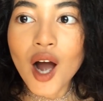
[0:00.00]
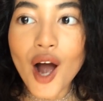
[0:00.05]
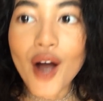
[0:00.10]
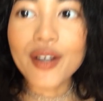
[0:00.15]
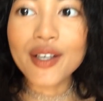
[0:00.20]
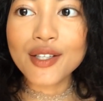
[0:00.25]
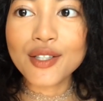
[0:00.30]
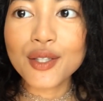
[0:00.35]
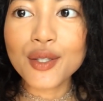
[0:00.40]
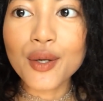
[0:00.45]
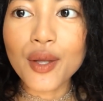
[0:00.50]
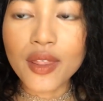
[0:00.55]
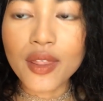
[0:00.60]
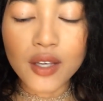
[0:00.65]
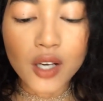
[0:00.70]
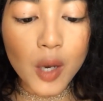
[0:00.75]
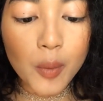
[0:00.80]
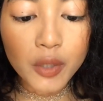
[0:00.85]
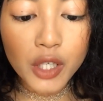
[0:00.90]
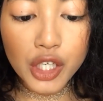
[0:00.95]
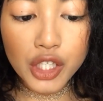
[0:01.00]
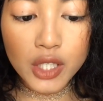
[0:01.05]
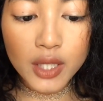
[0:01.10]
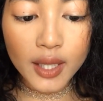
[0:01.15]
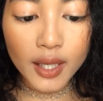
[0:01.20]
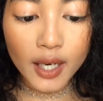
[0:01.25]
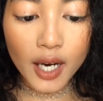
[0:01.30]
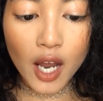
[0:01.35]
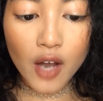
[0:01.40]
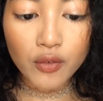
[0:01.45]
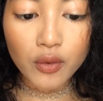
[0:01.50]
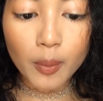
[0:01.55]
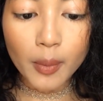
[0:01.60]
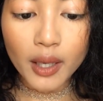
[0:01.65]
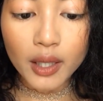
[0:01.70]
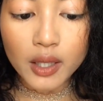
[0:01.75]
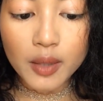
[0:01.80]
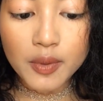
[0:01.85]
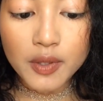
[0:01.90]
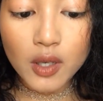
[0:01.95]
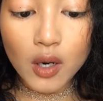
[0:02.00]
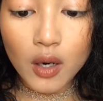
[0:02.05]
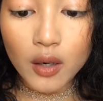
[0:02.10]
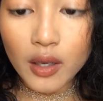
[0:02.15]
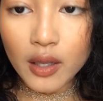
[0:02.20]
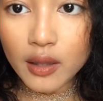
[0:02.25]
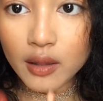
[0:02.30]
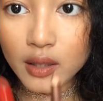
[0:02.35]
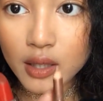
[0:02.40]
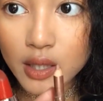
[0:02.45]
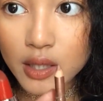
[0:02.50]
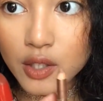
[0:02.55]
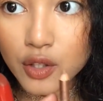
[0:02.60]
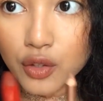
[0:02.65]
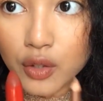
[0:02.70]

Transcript: Okay, so the combination that I have on my lips are these